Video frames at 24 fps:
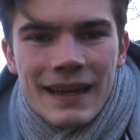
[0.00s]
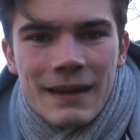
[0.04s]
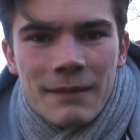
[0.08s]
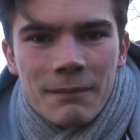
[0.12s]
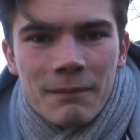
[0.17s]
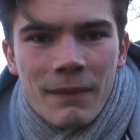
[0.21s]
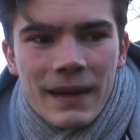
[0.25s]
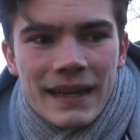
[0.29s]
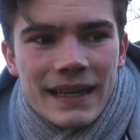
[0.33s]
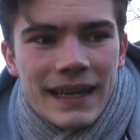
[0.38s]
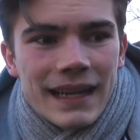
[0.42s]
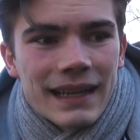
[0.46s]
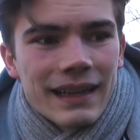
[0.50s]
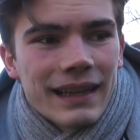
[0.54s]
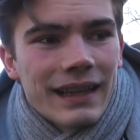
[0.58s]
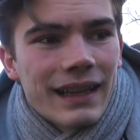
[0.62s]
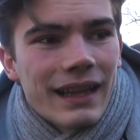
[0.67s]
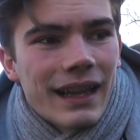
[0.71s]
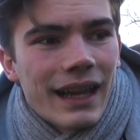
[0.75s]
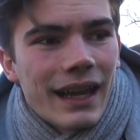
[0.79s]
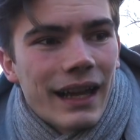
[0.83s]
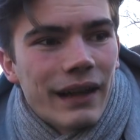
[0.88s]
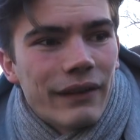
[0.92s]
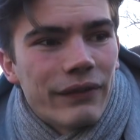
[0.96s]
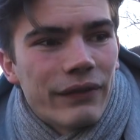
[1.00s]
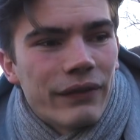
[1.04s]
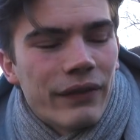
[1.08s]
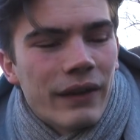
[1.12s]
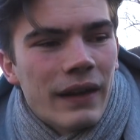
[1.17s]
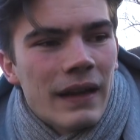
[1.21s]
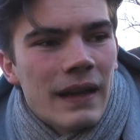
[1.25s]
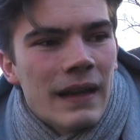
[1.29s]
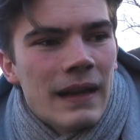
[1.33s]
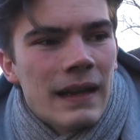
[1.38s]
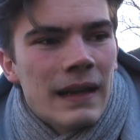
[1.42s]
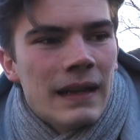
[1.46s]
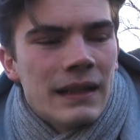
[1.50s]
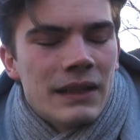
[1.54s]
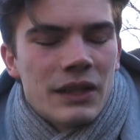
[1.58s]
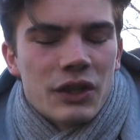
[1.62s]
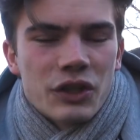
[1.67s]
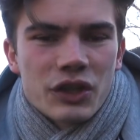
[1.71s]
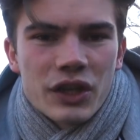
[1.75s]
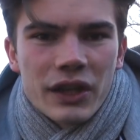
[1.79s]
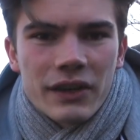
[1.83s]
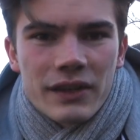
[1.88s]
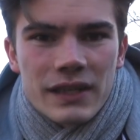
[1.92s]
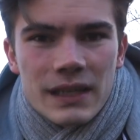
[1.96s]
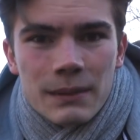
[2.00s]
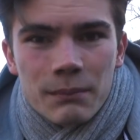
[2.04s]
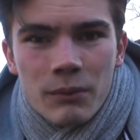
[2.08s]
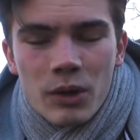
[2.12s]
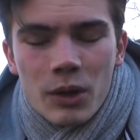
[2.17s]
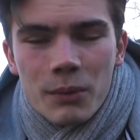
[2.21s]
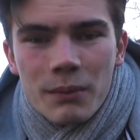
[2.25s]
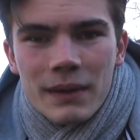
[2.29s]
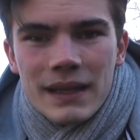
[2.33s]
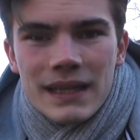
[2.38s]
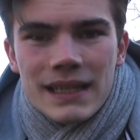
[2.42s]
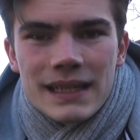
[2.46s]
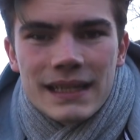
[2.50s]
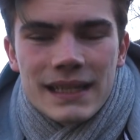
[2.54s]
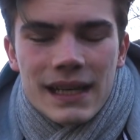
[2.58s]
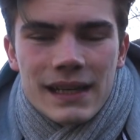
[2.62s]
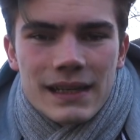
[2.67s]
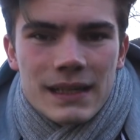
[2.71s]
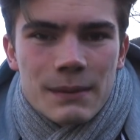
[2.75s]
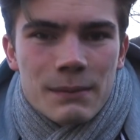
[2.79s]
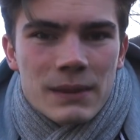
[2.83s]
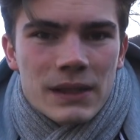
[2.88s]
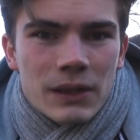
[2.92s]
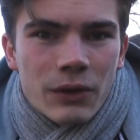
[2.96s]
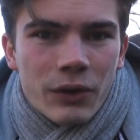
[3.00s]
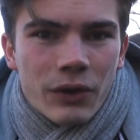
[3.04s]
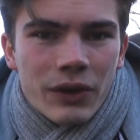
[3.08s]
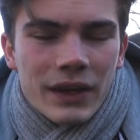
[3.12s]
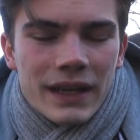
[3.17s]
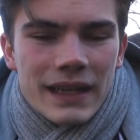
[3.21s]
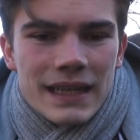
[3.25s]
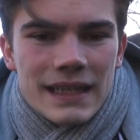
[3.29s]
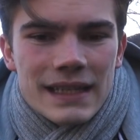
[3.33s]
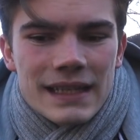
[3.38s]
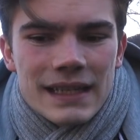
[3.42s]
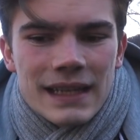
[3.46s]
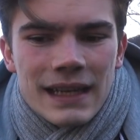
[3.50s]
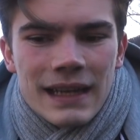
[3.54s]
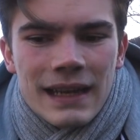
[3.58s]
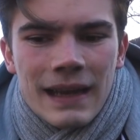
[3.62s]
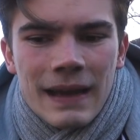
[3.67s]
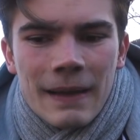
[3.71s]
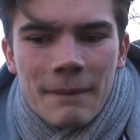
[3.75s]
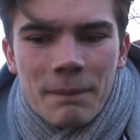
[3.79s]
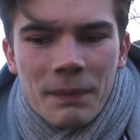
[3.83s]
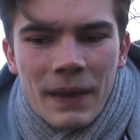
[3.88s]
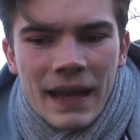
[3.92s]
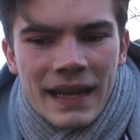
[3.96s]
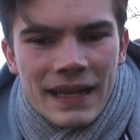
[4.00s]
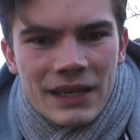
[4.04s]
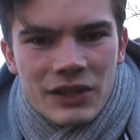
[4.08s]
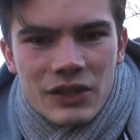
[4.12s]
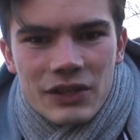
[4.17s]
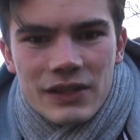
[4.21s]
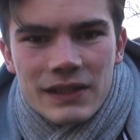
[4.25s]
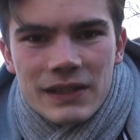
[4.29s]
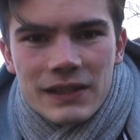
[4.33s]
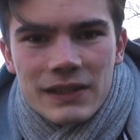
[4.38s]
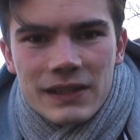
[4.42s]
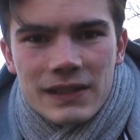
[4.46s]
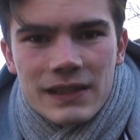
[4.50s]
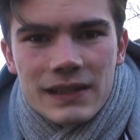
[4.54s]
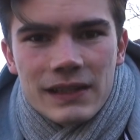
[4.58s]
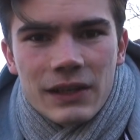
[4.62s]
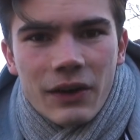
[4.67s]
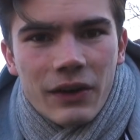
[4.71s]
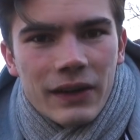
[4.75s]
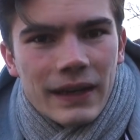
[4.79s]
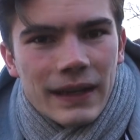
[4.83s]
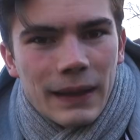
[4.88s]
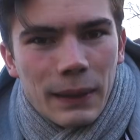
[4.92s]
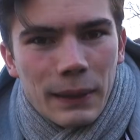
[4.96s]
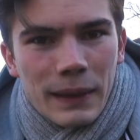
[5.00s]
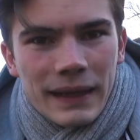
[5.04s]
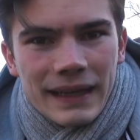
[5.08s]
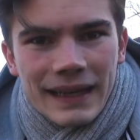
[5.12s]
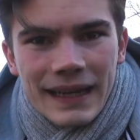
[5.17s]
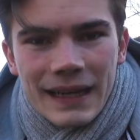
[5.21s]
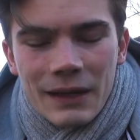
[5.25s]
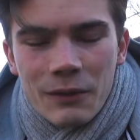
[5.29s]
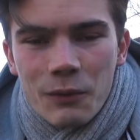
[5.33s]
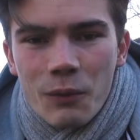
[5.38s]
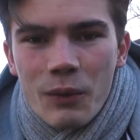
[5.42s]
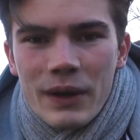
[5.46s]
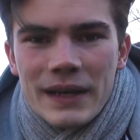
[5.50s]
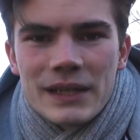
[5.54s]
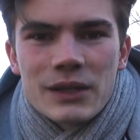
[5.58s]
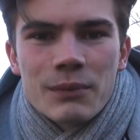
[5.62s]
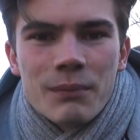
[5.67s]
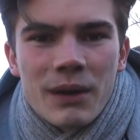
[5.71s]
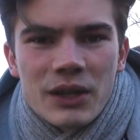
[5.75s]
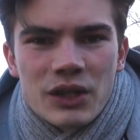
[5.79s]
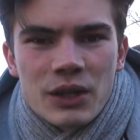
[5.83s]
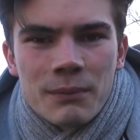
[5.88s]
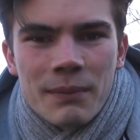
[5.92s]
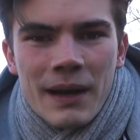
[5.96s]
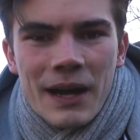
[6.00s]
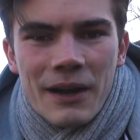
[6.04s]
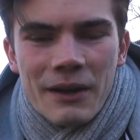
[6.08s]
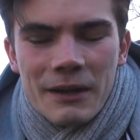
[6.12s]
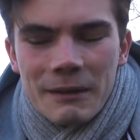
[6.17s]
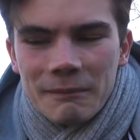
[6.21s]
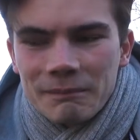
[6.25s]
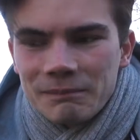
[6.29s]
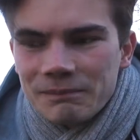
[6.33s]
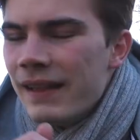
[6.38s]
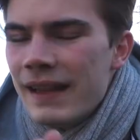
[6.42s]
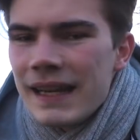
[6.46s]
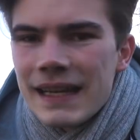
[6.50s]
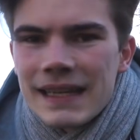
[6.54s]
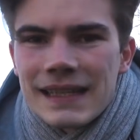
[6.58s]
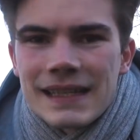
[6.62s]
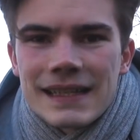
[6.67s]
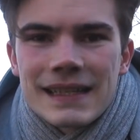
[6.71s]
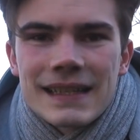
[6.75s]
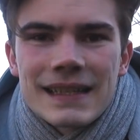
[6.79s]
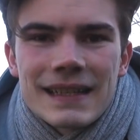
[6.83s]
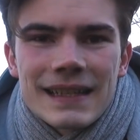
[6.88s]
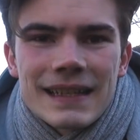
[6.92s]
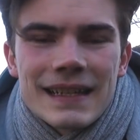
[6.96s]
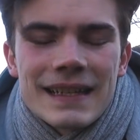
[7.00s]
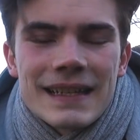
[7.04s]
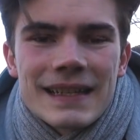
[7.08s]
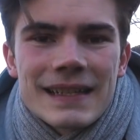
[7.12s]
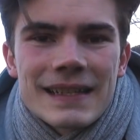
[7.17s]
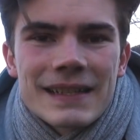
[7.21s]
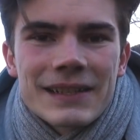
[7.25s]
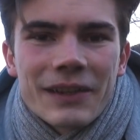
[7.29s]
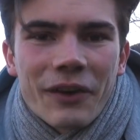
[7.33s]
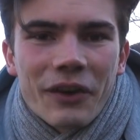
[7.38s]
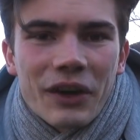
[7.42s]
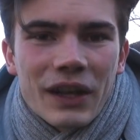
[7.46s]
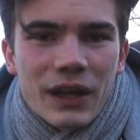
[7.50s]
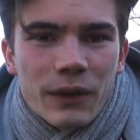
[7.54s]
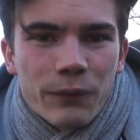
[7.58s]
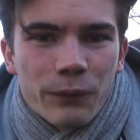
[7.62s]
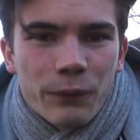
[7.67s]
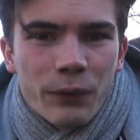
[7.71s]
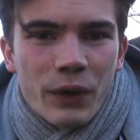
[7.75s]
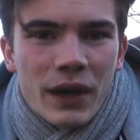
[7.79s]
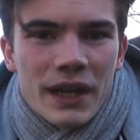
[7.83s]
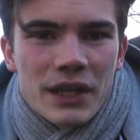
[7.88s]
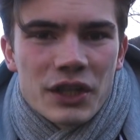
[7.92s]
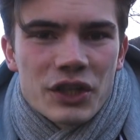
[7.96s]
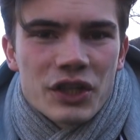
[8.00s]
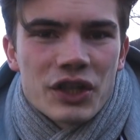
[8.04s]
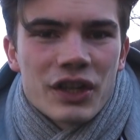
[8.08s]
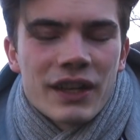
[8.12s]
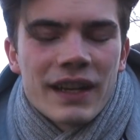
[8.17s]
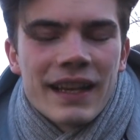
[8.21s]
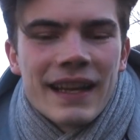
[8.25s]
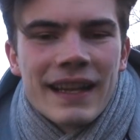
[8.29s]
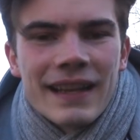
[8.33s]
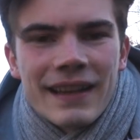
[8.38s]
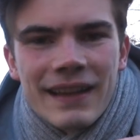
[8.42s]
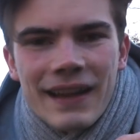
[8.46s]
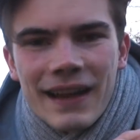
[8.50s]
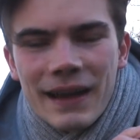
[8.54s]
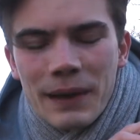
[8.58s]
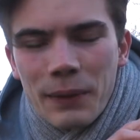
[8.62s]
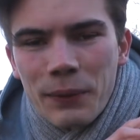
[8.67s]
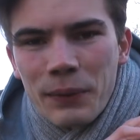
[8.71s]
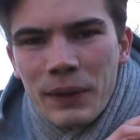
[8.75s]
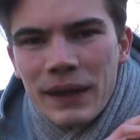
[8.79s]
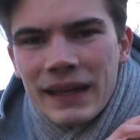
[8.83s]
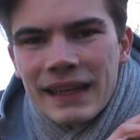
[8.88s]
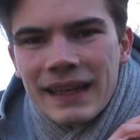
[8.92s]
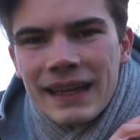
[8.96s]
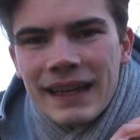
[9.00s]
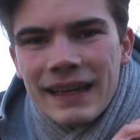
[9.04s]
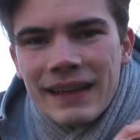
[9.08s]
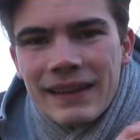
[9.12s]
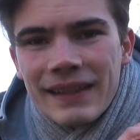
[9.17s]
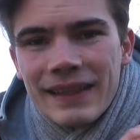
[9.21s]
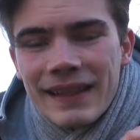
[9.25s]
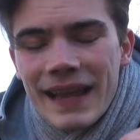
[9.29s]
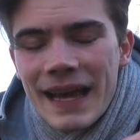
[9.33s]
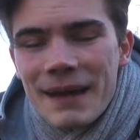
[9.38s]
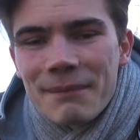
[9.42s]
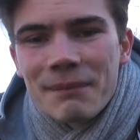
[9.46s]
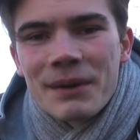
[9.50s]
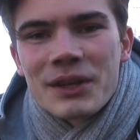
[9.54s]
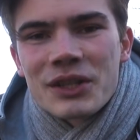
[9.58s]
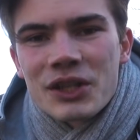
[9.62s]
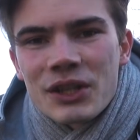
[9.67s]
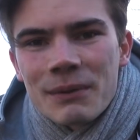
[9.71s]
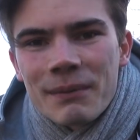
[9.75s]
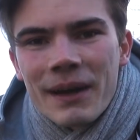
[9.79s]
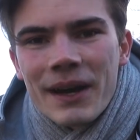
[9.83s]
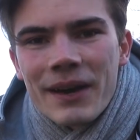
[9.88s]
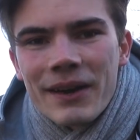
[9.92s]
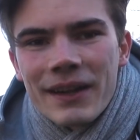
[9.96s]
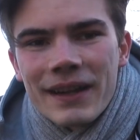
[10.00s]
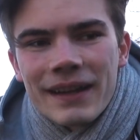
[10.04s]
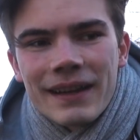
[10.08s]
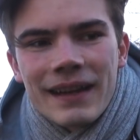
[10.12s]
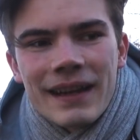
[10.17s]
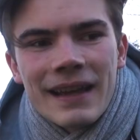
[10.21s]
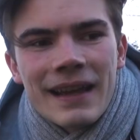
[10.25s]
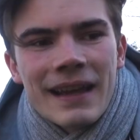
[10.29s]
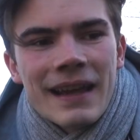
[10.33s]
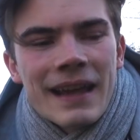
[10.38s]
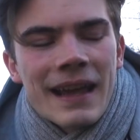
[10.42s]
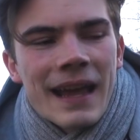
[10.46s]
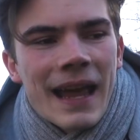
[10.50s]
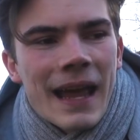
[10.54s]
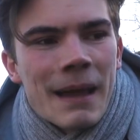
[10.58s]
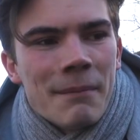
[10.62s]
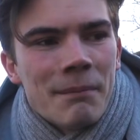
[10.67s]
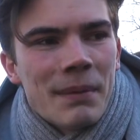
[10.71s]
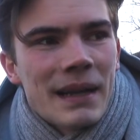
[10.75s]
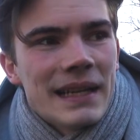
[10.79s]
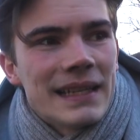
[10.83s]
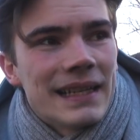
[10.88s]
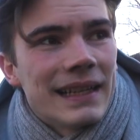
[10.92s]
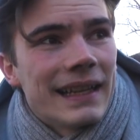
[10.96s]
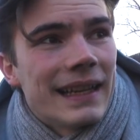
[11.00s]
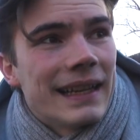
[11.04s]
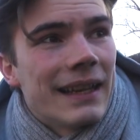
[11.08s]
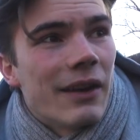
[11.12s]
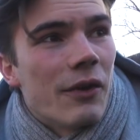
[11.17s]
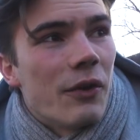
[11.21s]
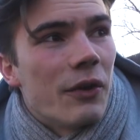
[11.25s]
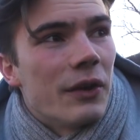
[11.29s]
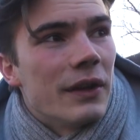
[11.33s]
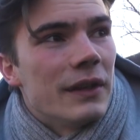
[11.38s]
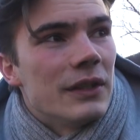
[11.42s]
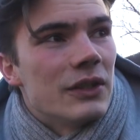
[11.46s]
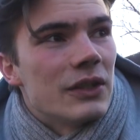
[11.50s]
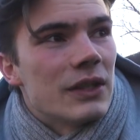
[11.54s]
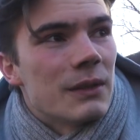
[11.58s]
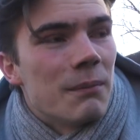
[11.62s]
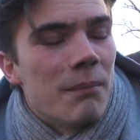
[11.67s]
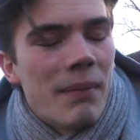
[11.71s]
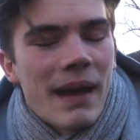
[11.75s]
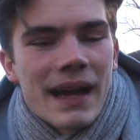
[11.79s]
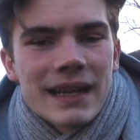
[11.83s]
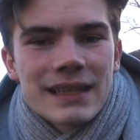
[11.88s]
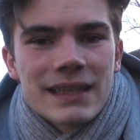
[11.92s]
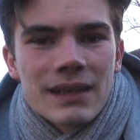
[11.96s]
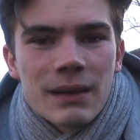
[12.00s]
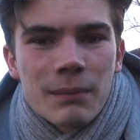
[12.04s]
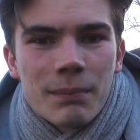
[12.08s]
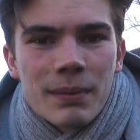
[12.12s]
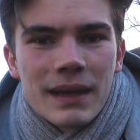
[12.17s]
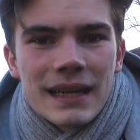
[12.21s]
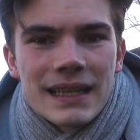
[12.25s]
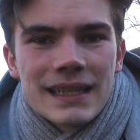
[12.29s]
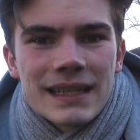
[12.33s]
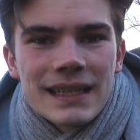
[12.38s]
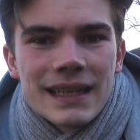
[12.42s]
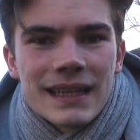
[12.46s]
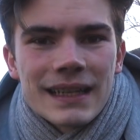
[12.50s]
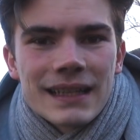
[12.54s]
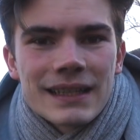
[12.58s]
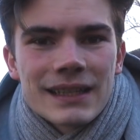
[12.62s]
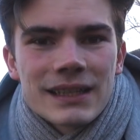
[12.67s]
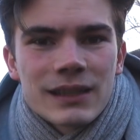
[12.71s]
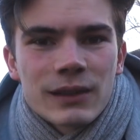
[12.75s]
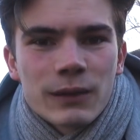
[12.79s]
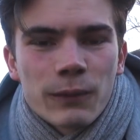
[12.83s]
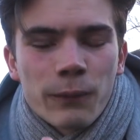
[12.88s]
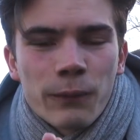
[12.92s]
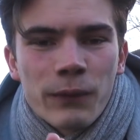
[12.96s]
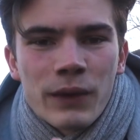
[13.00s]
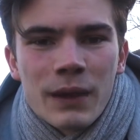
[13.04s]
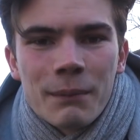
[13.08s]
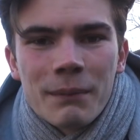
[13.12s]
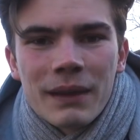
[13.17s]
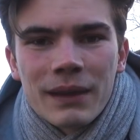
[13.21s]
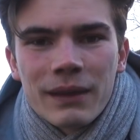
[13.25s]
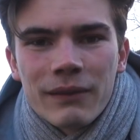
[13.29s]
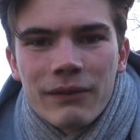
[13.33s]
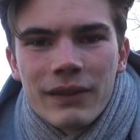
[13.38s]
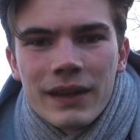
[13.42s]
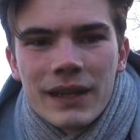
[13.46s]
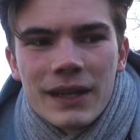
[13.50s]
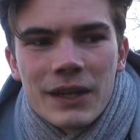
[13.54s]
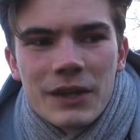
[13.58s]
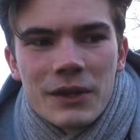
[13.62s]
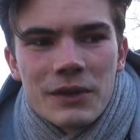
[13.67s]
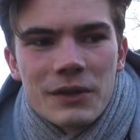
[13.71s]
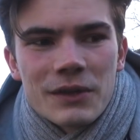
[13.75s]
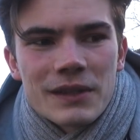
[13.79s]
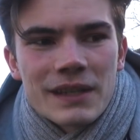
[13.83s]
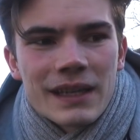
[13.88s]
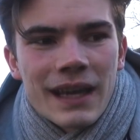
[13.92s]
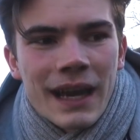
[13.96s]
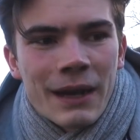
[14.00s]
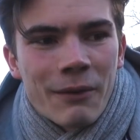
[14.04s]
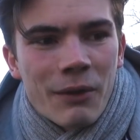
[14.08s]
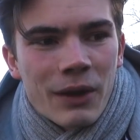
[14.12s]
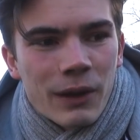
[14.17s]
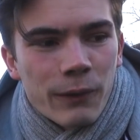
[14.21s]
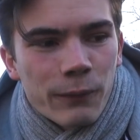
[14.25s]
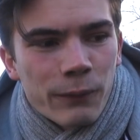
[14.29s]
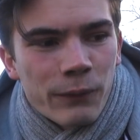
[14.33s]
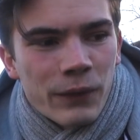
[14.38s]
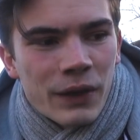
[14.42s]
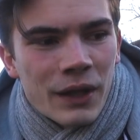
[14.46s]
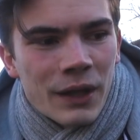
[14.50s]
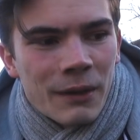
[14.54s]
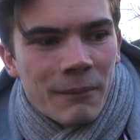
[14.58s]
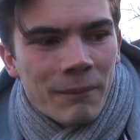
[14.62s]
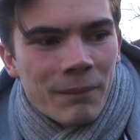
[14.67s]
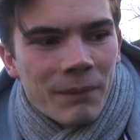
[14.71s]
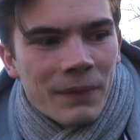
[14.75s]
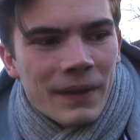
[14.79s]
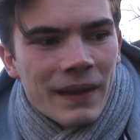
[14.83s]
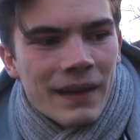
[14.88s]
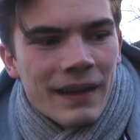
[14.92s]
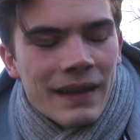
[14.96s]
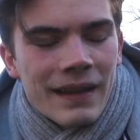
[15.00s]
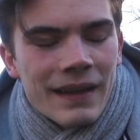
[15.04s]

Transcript: in my daily life, to share some moments, tell some stories, and I just started thinking way too much about it. This is starting afresh and not thinking that much about it, and basically going just back to the basics, filming the videos I want to film,